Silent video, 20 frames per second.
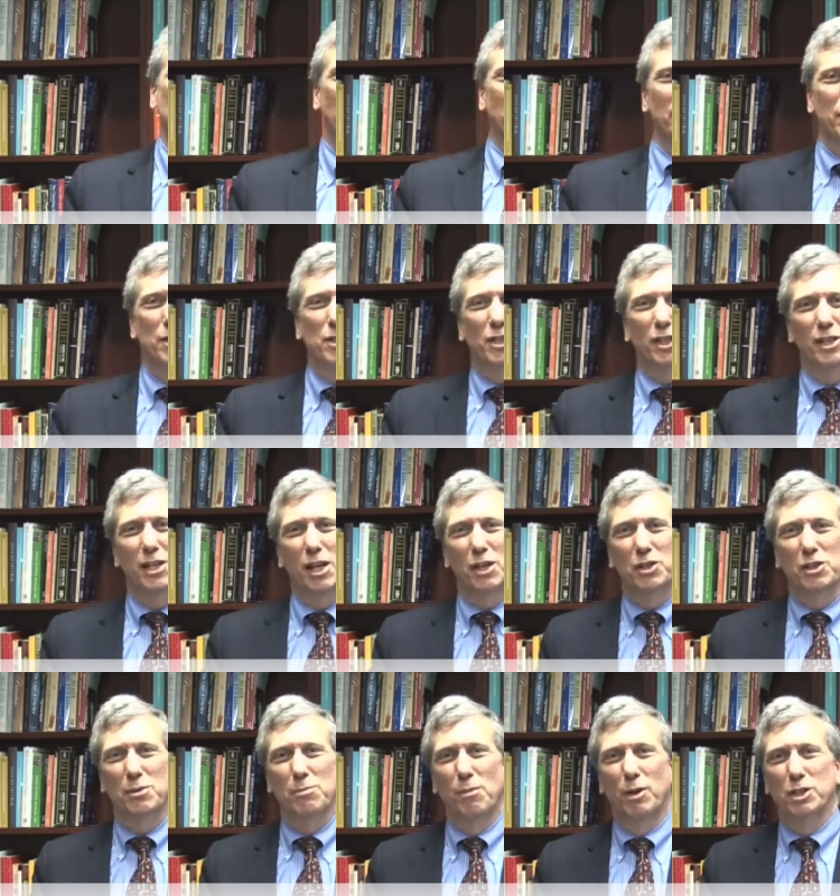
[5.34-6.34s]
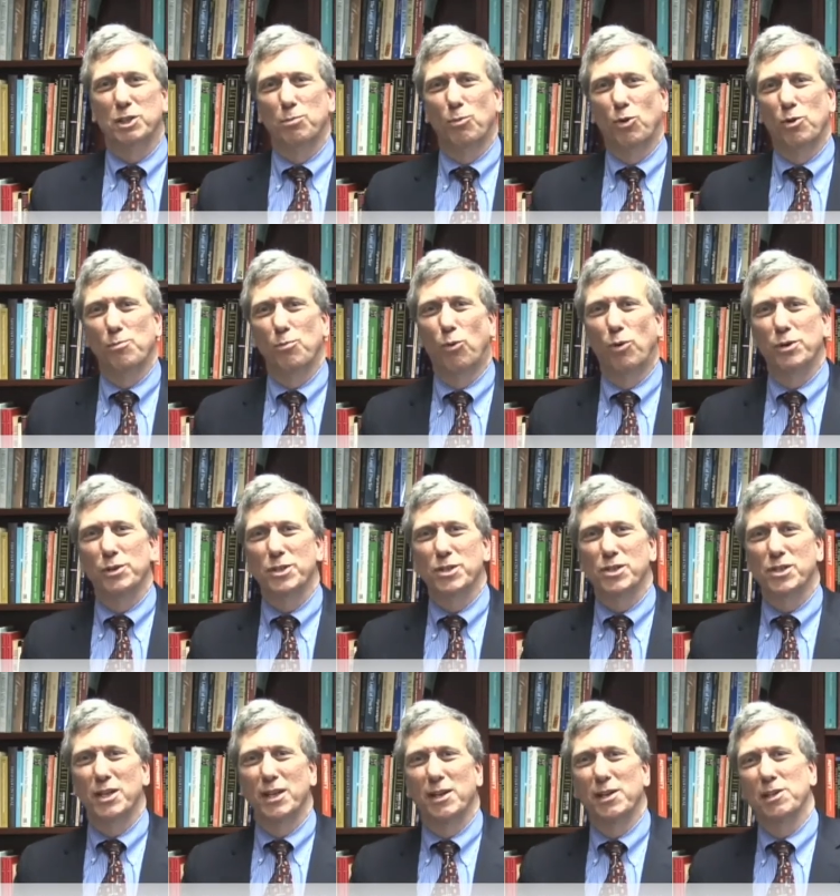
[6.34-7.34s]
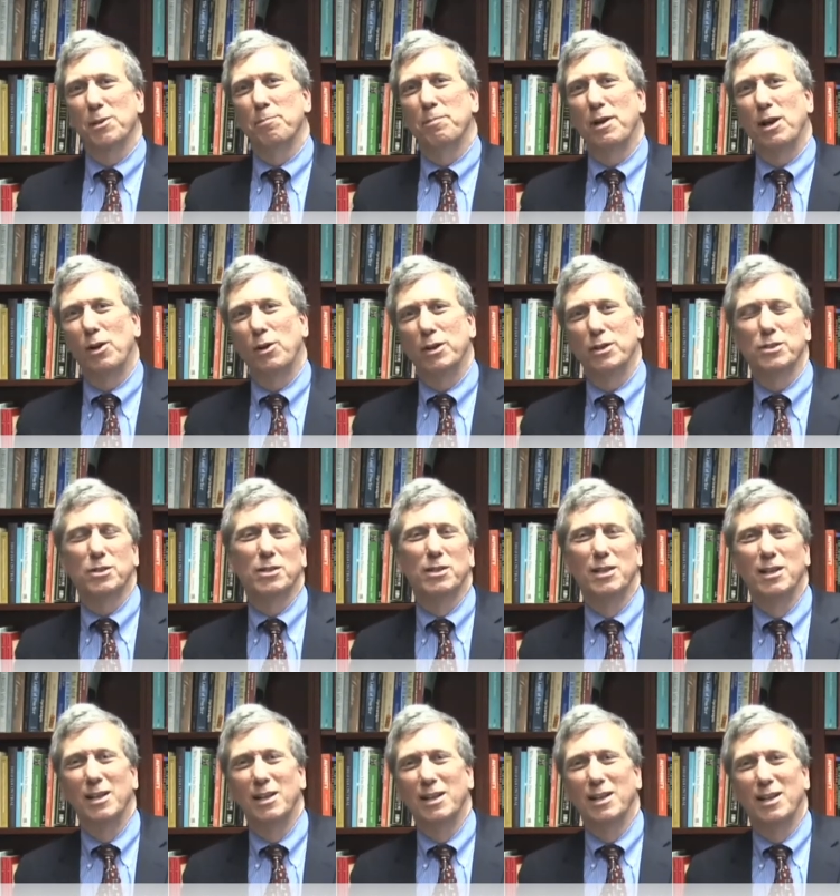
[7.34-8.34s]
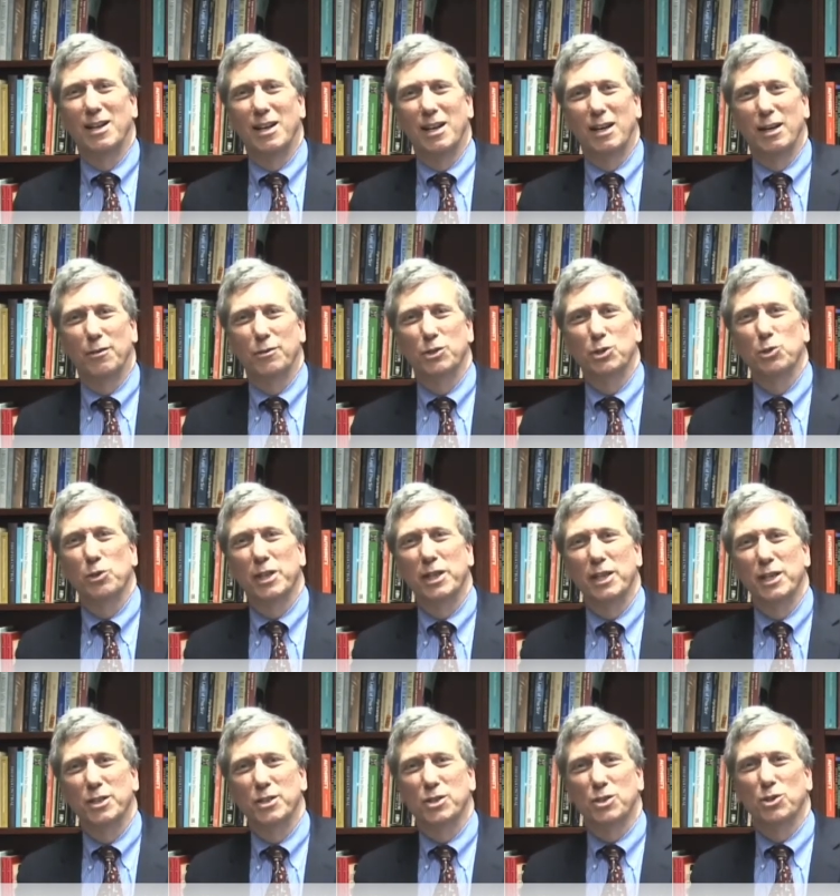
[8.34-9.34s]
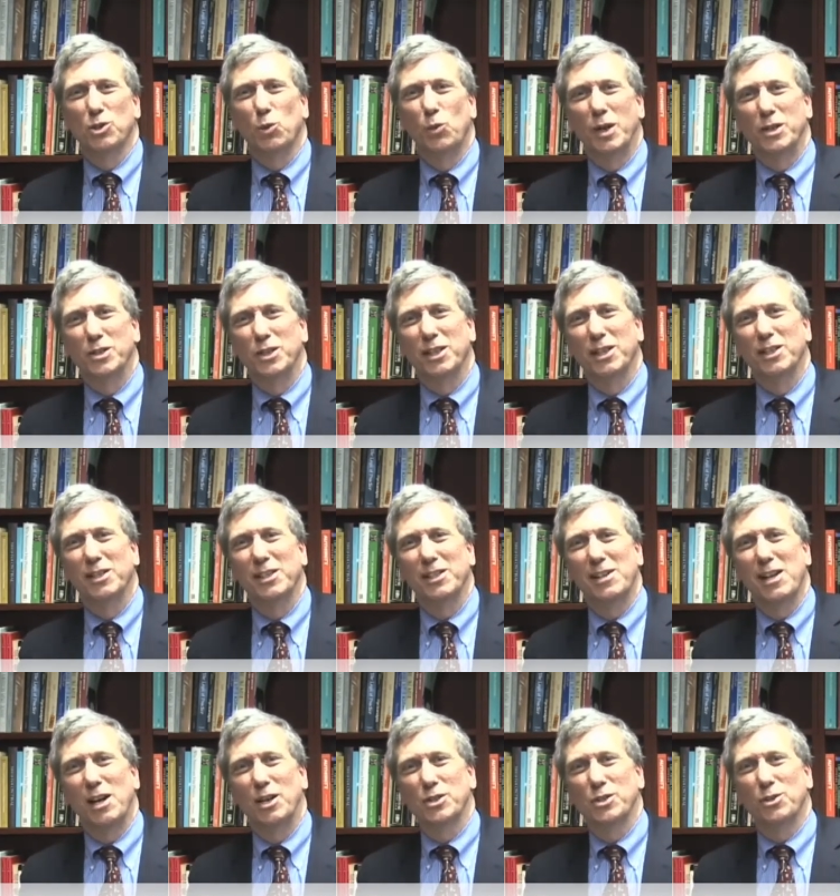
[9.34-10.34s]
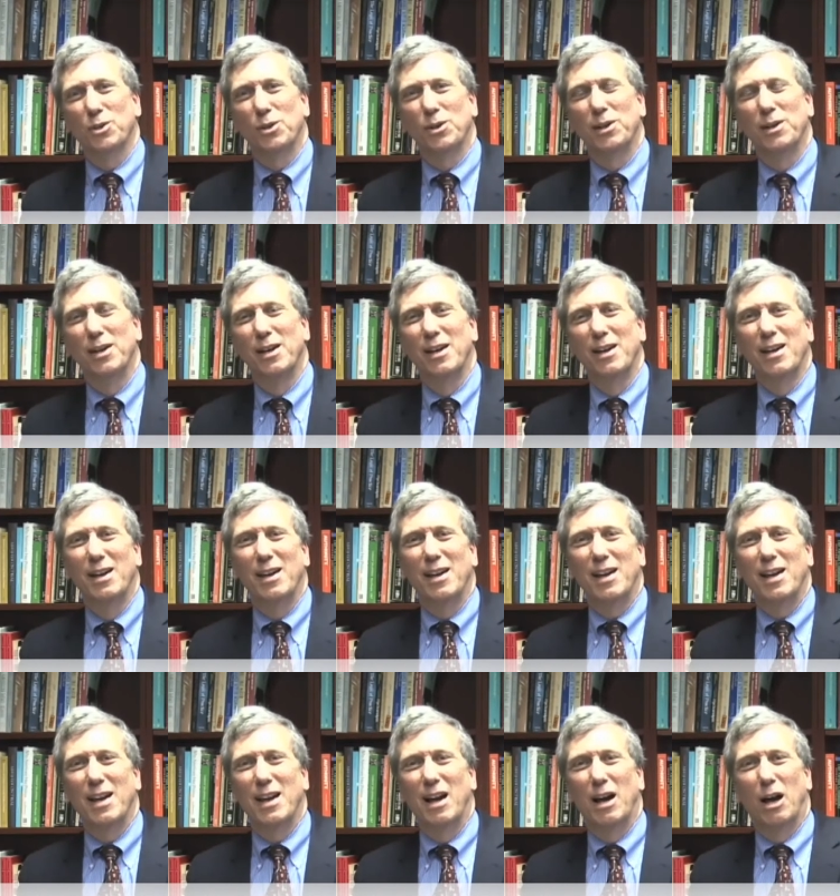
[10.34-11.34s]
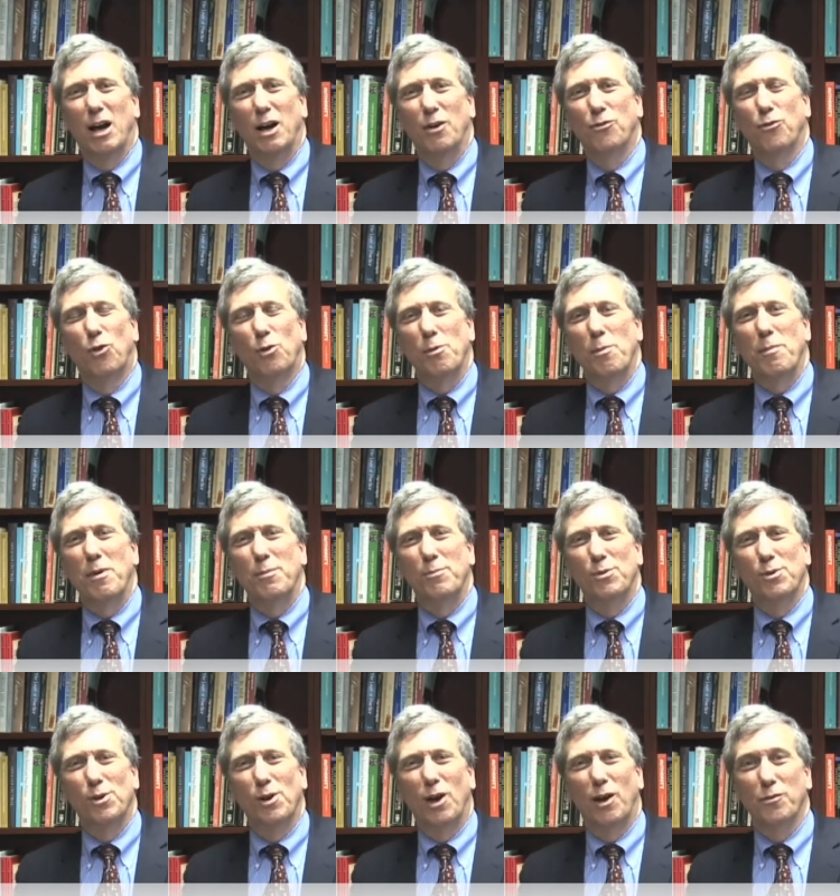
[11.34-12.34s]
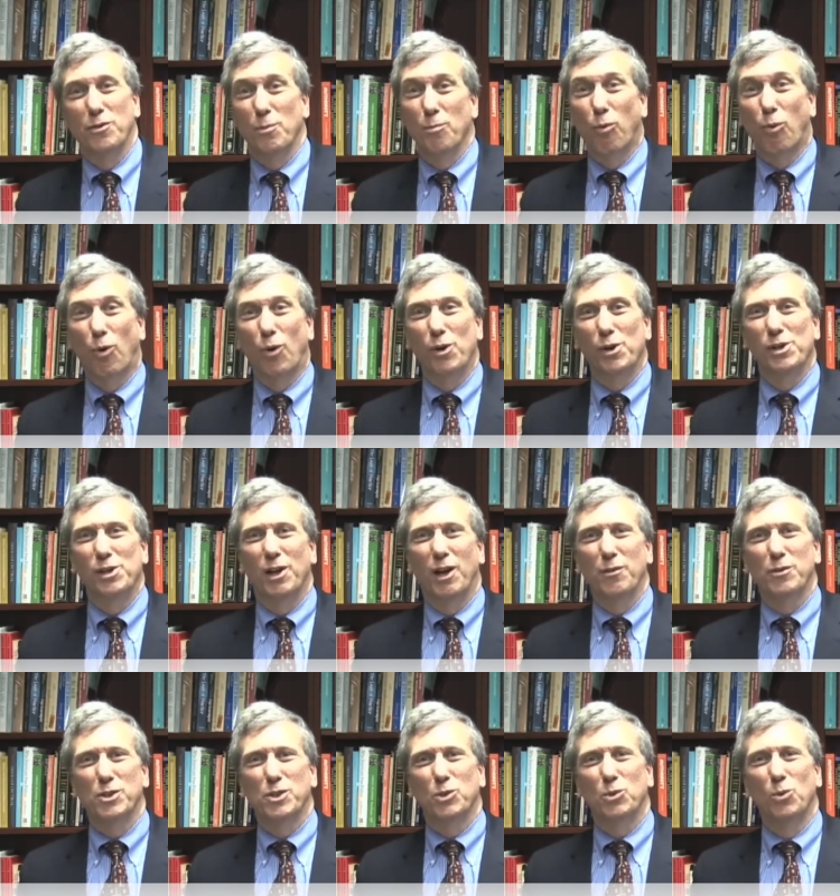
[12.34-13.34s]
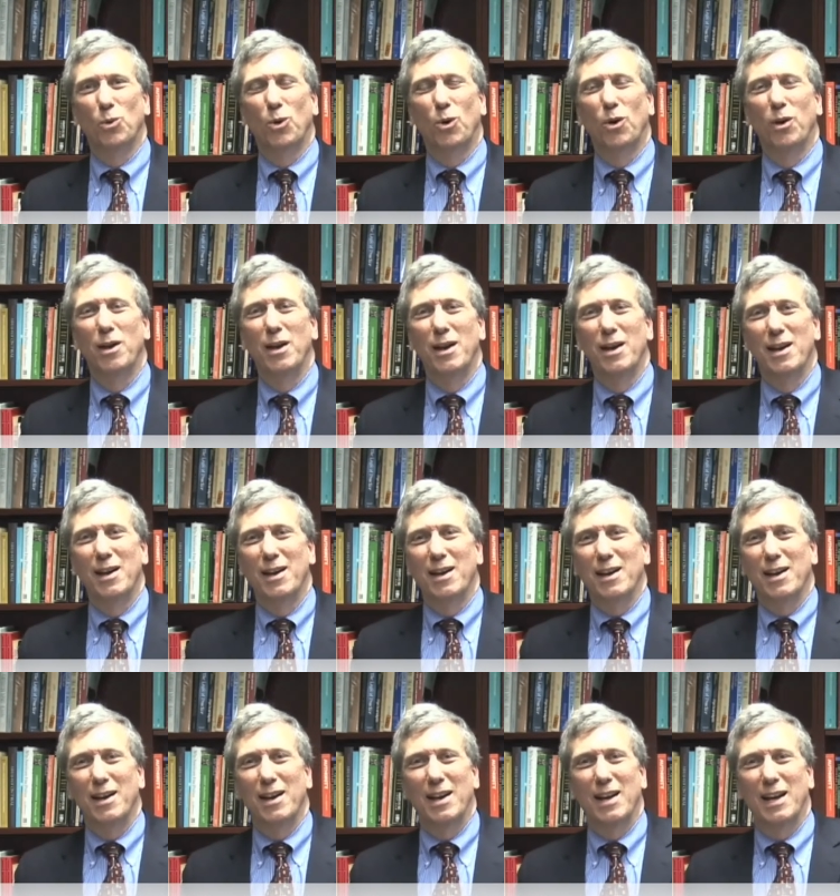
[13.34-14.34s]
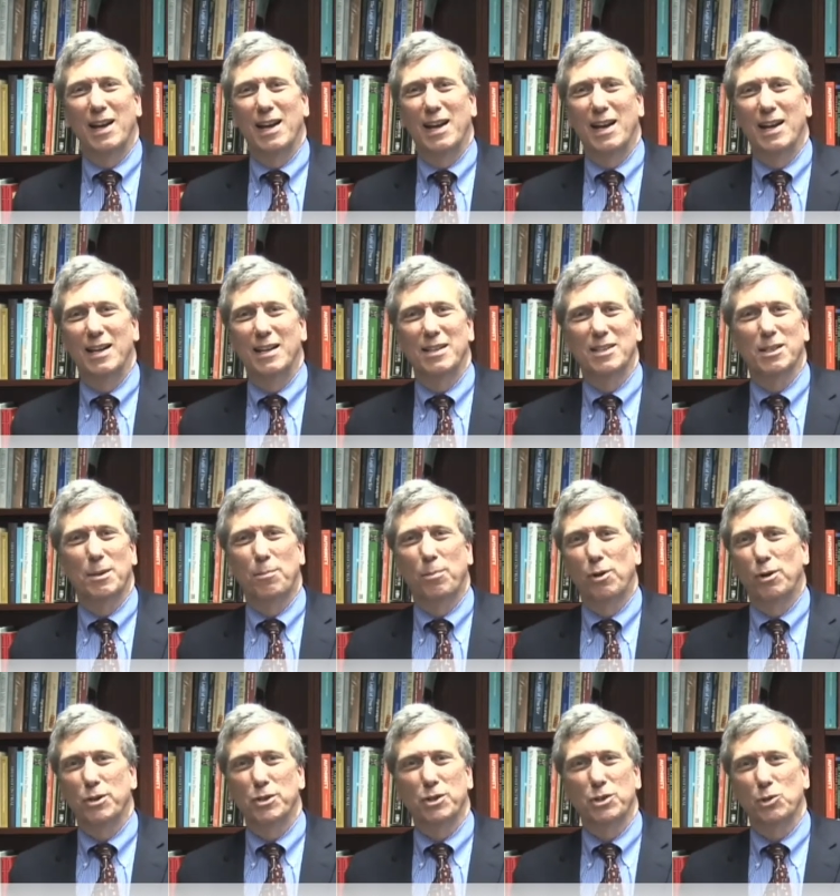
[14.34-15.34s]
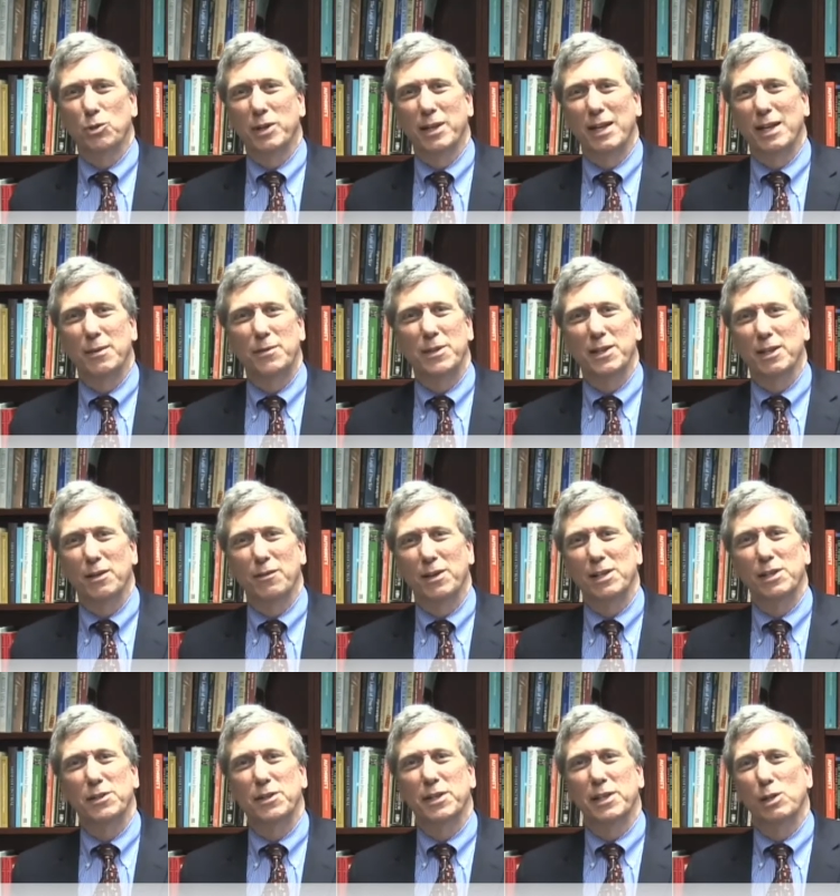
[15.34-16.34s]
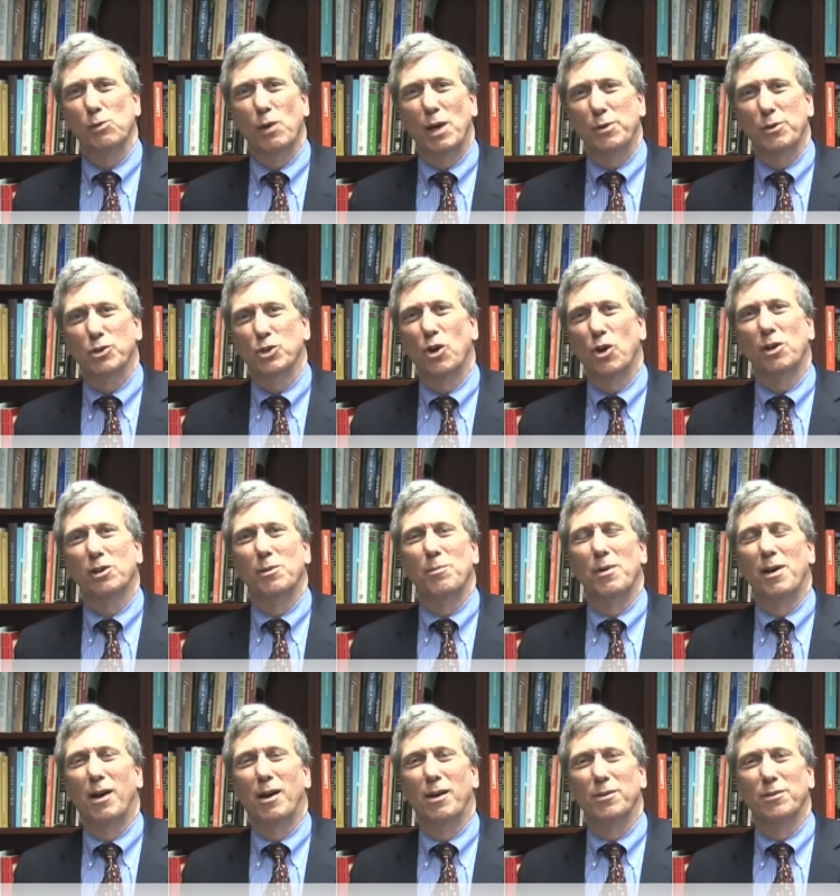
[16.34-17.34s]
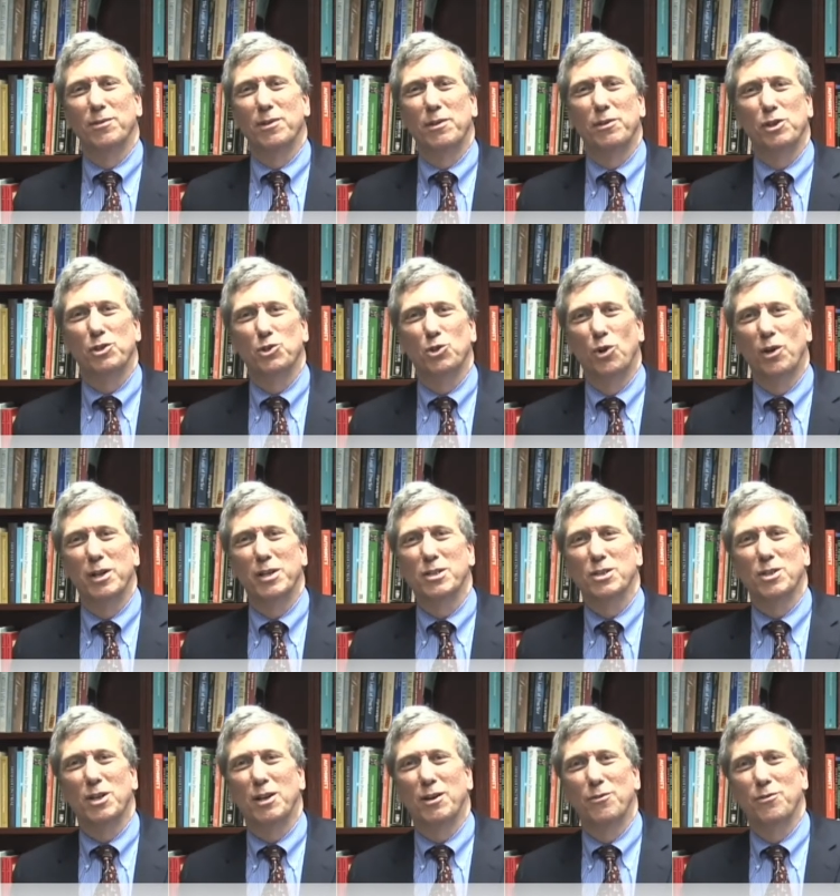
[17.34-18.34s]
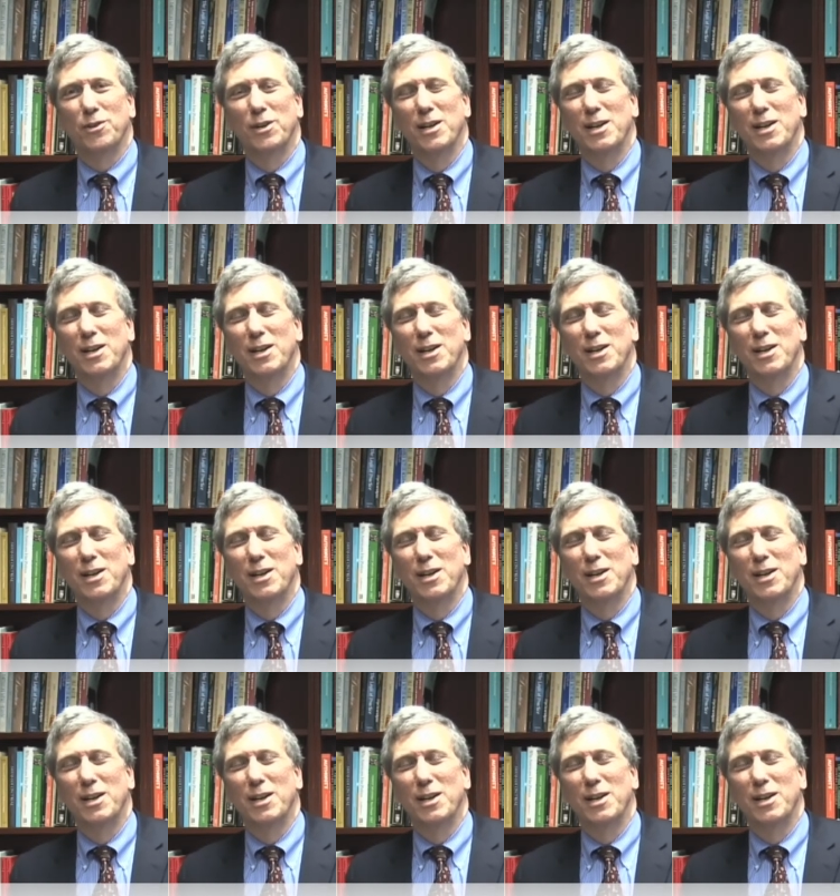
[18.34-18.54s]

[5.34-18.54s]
but in this connection, much more important to say, the parent of two kids who went to Gideon Hausner, former member of the board of the school, and a person who can't think of anything he'd rather talk about than the joys of